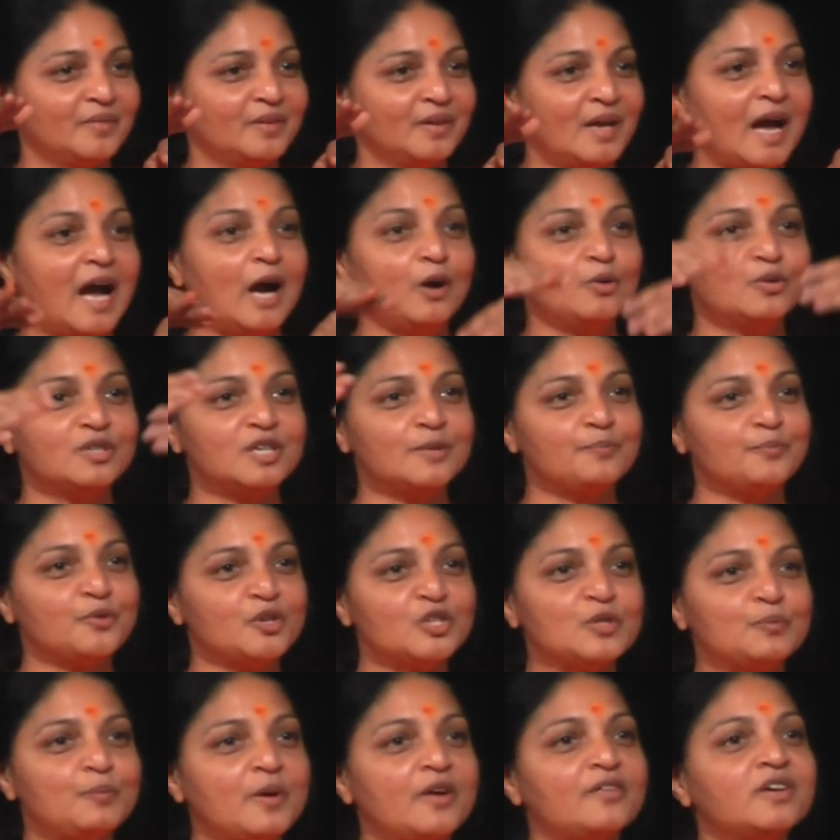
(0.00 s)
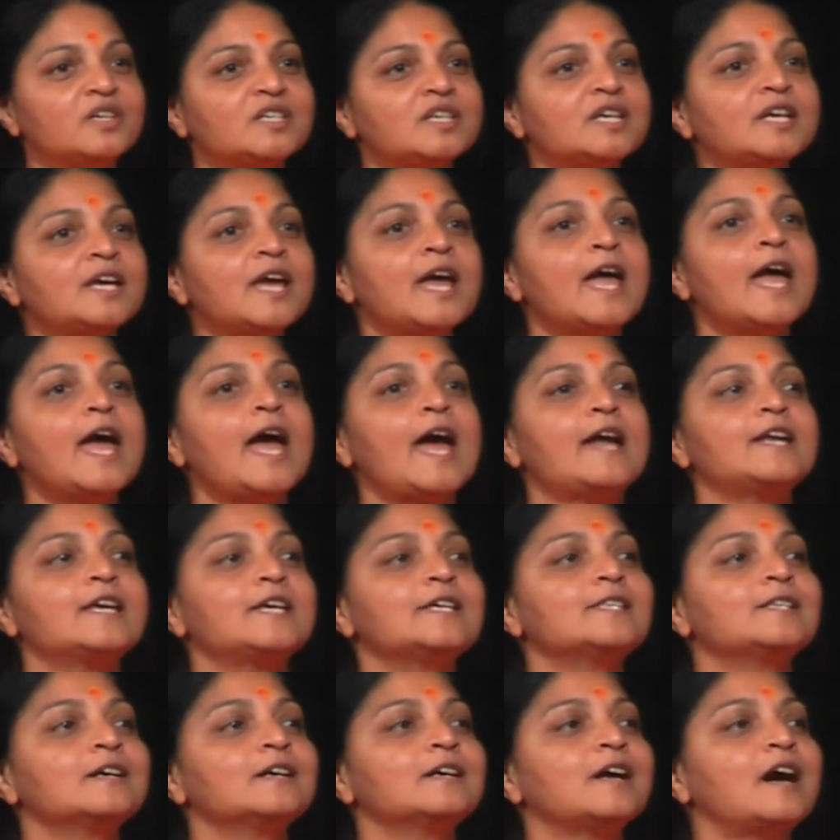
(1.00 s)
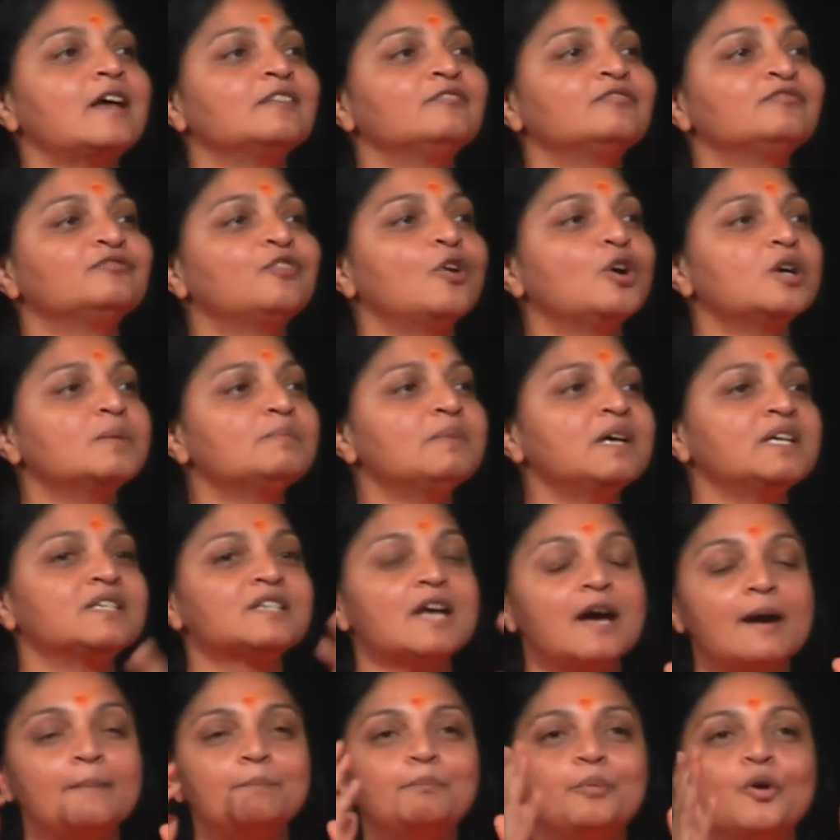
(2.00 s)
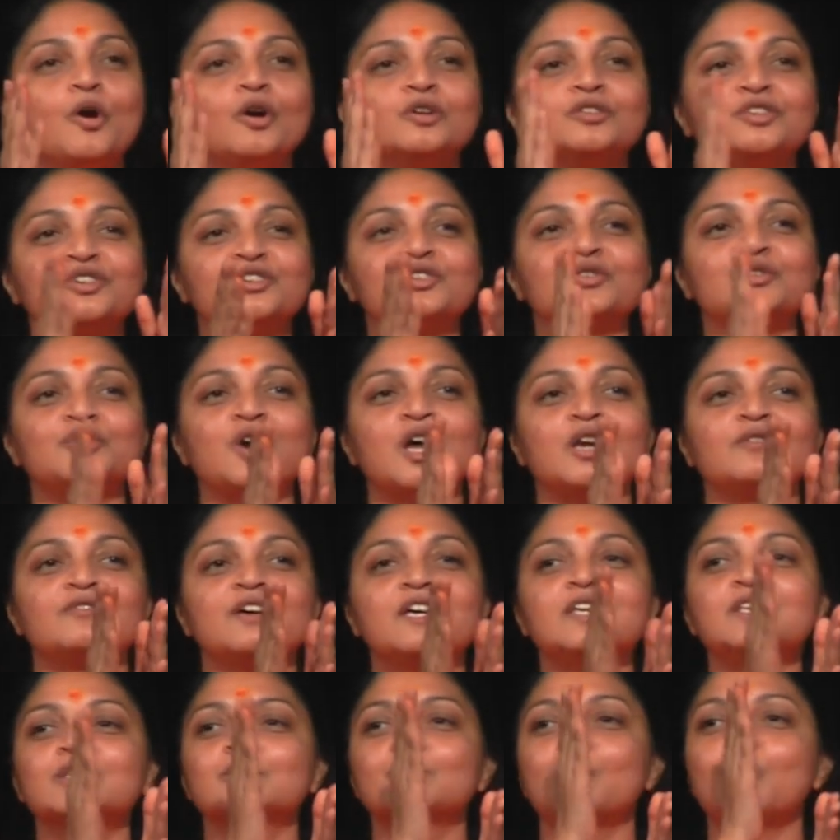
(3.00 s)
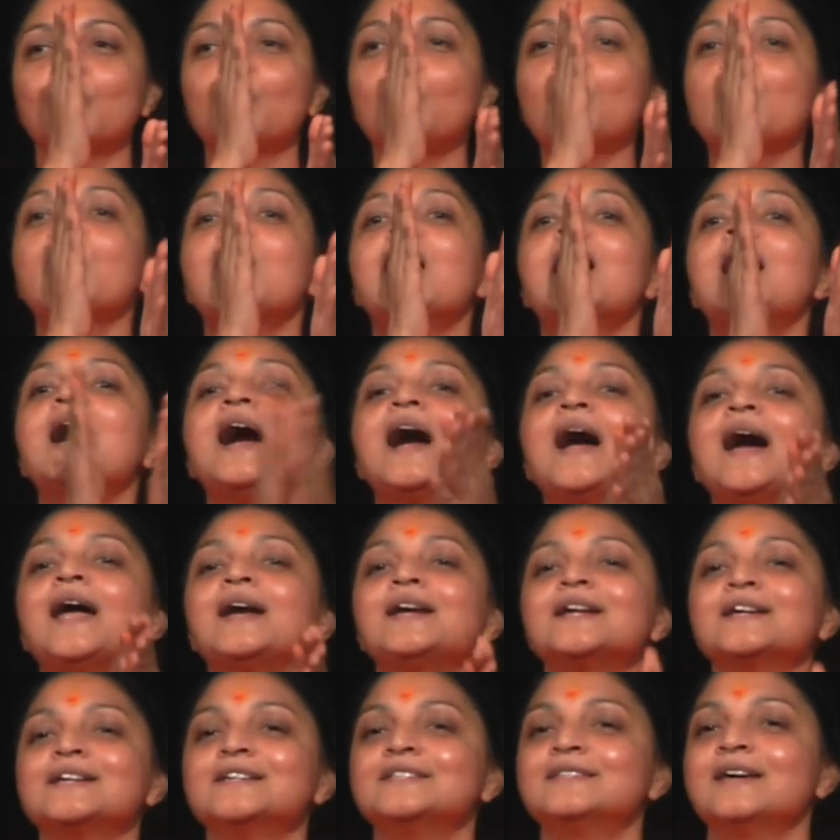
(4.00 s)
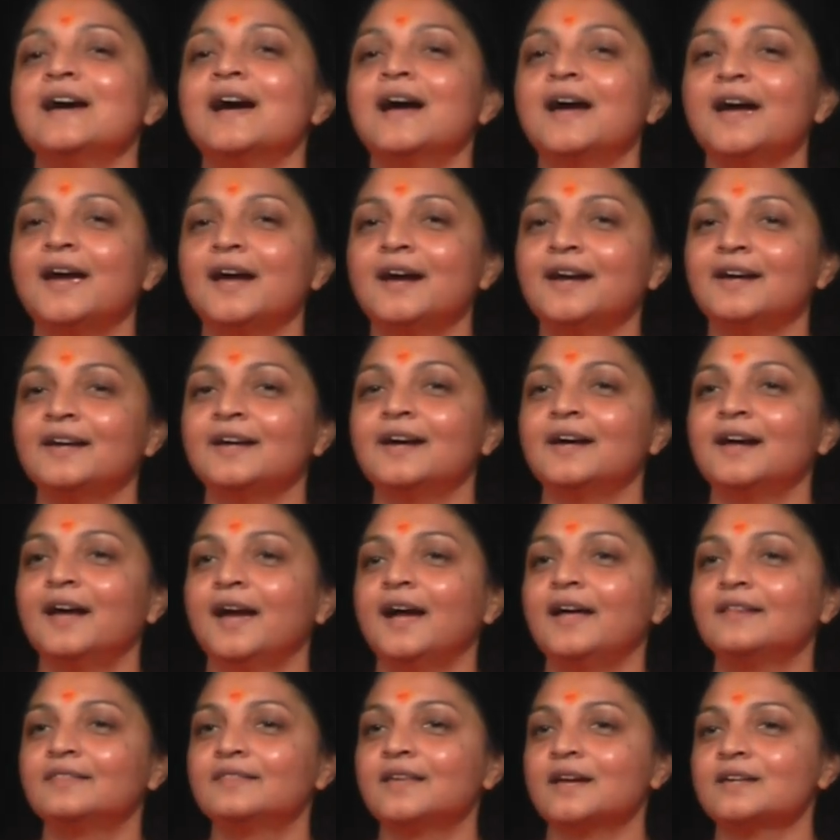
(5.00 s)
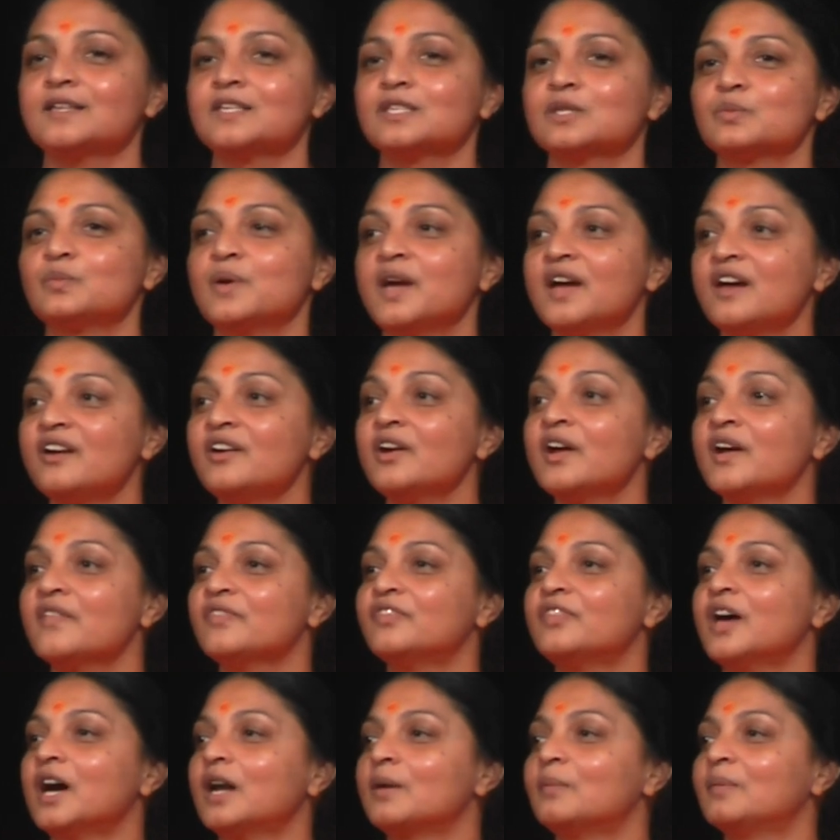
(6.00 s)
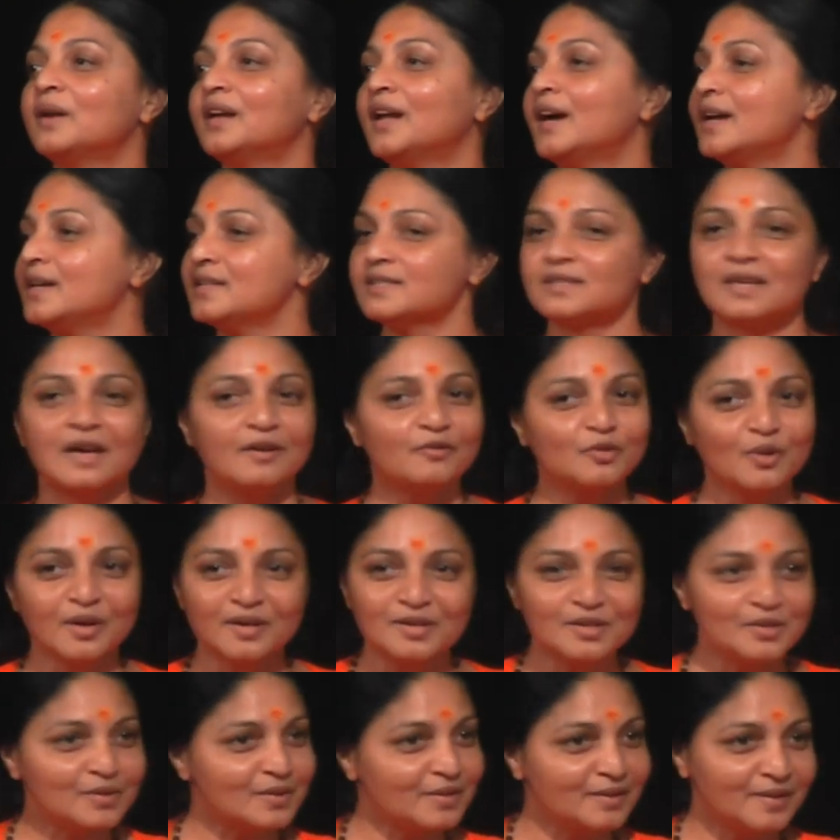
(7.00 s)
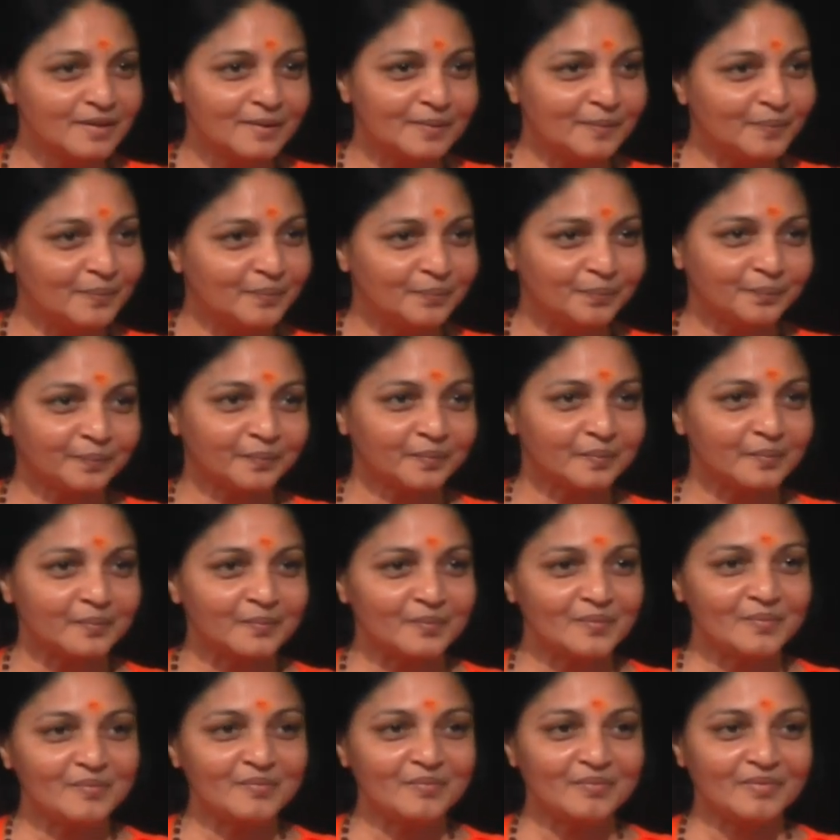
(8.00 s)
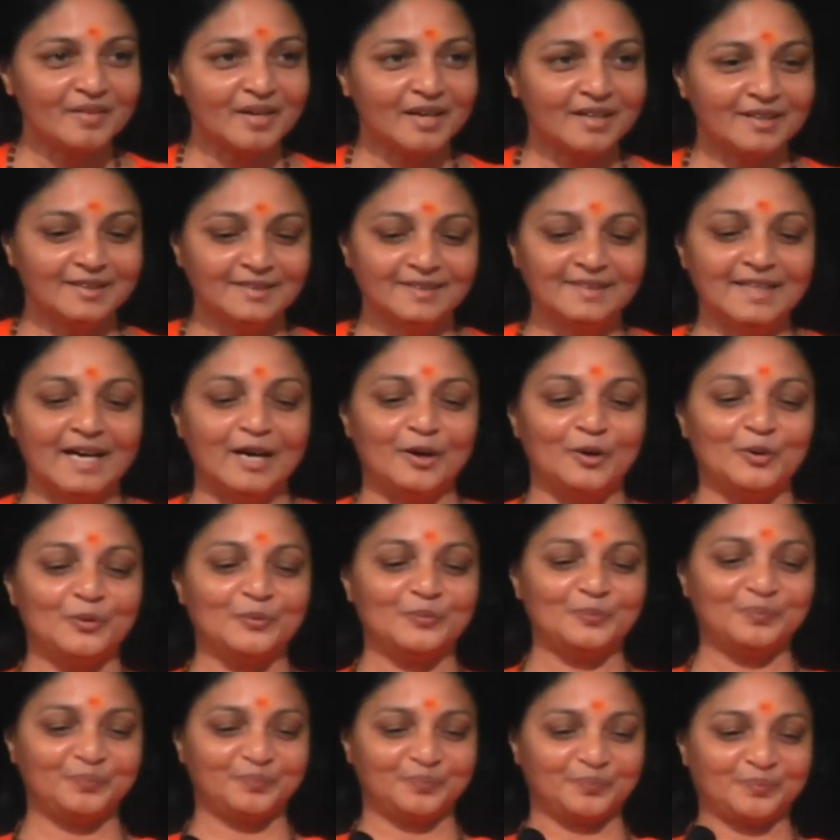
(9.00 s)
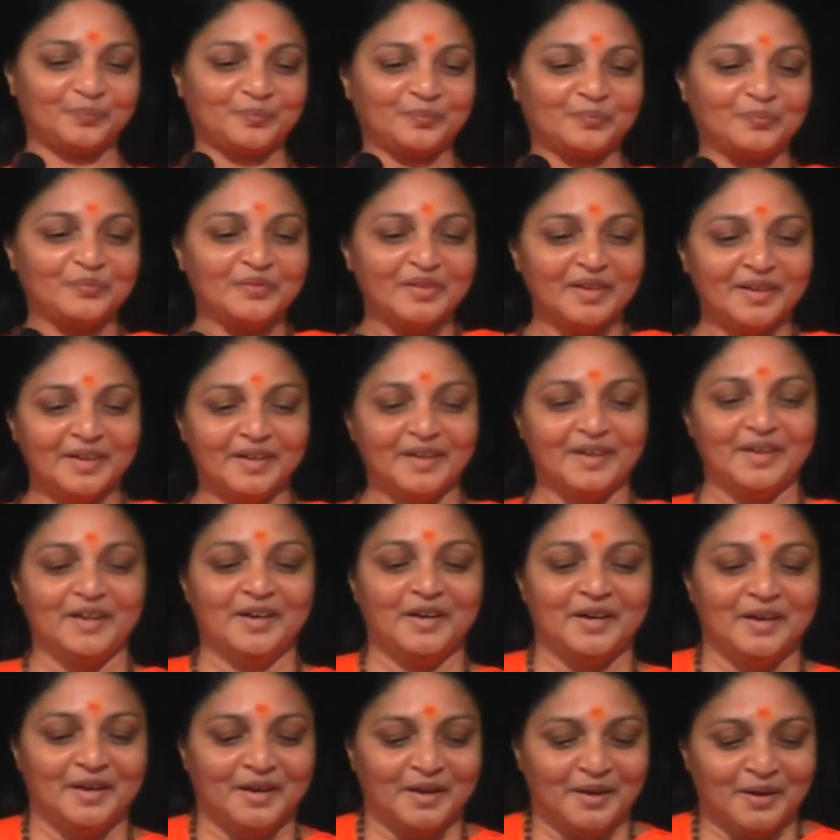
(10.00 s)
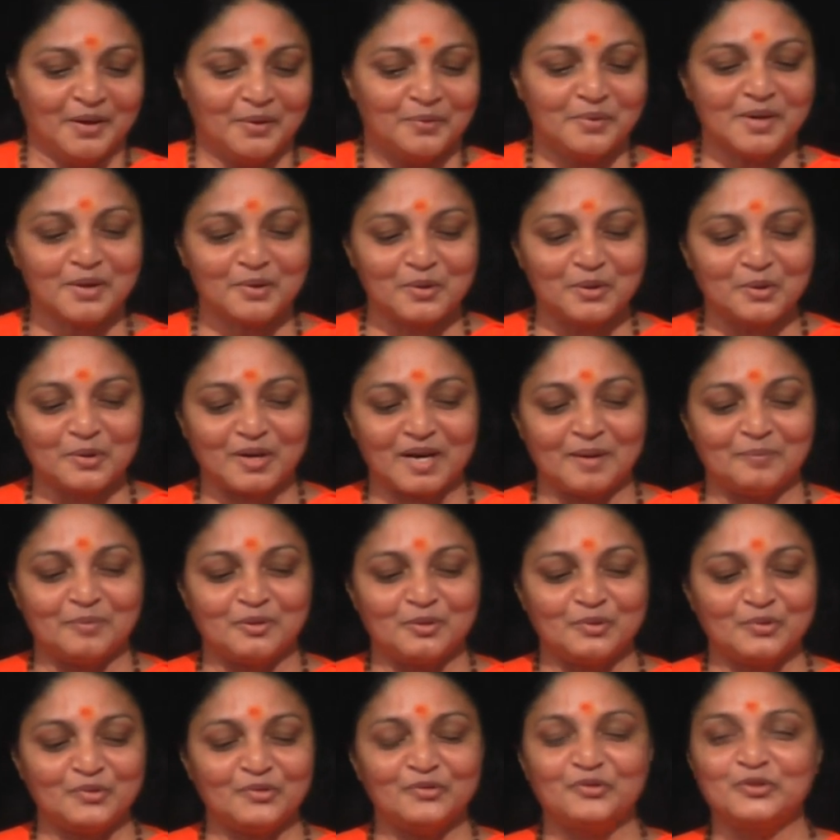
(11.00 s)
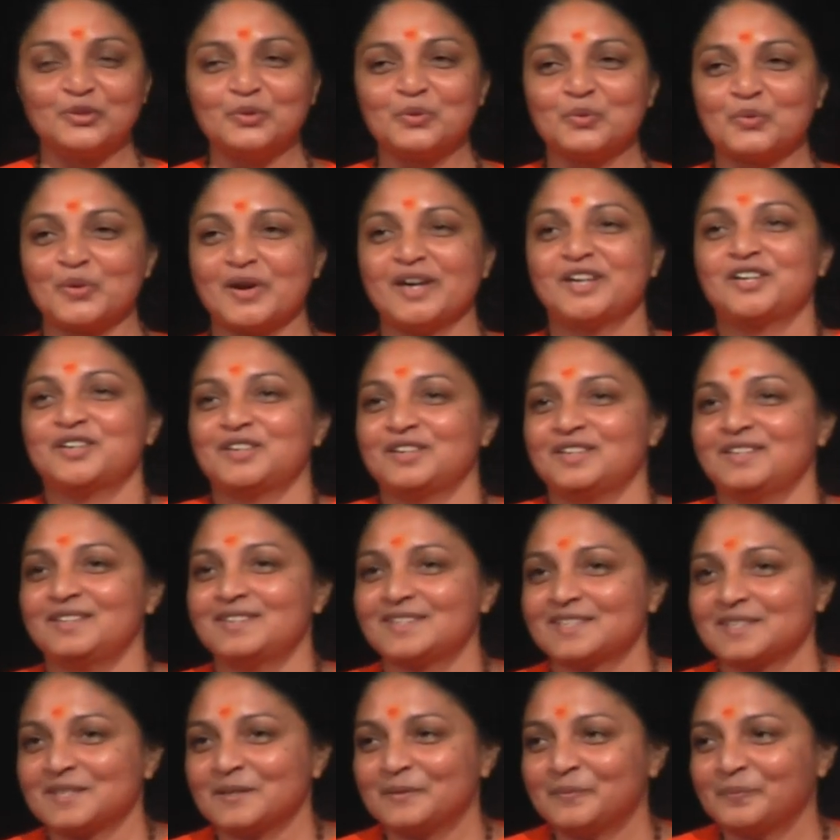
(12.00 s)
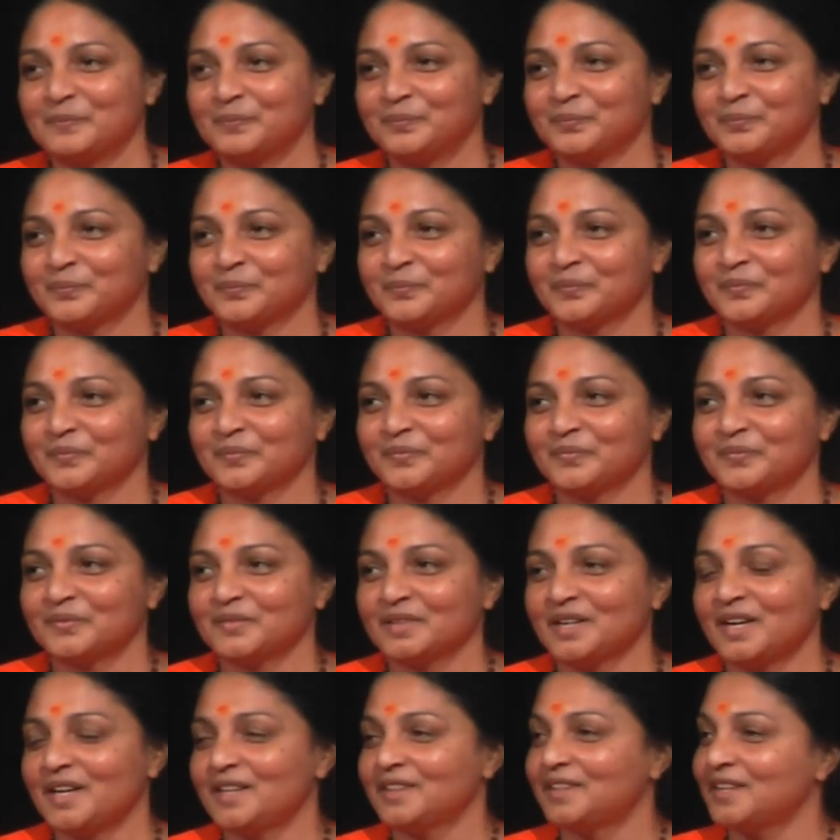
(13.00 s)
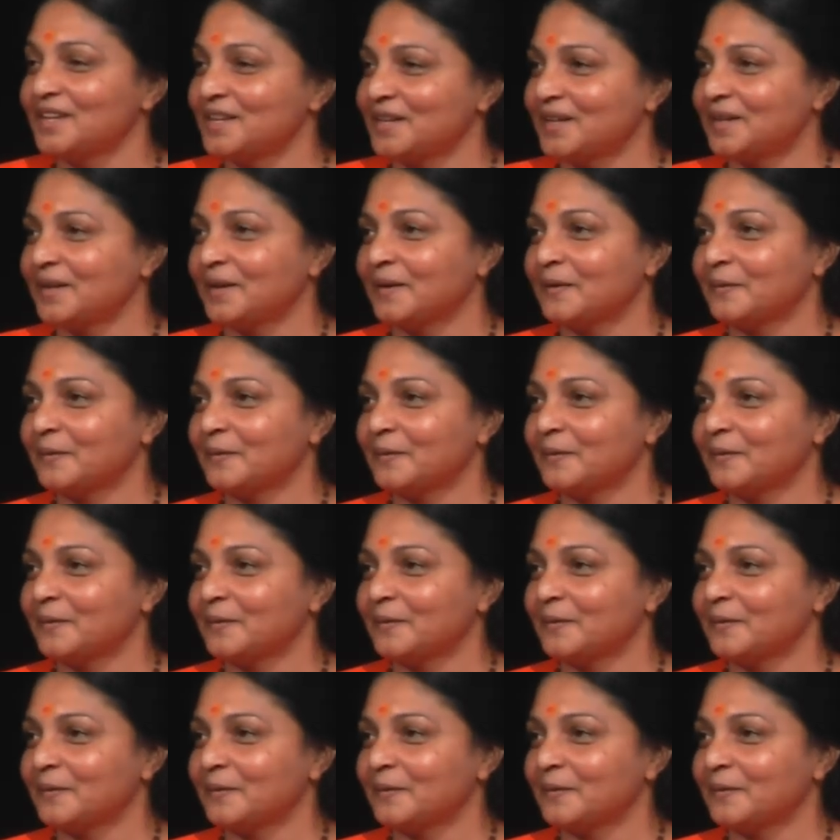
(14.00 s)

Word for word: outer prosperity and inner unfoldment, both should always go hand in hand, and that is where dharma lies. Have you understood? Now, we are going to come to a few questions and thinking.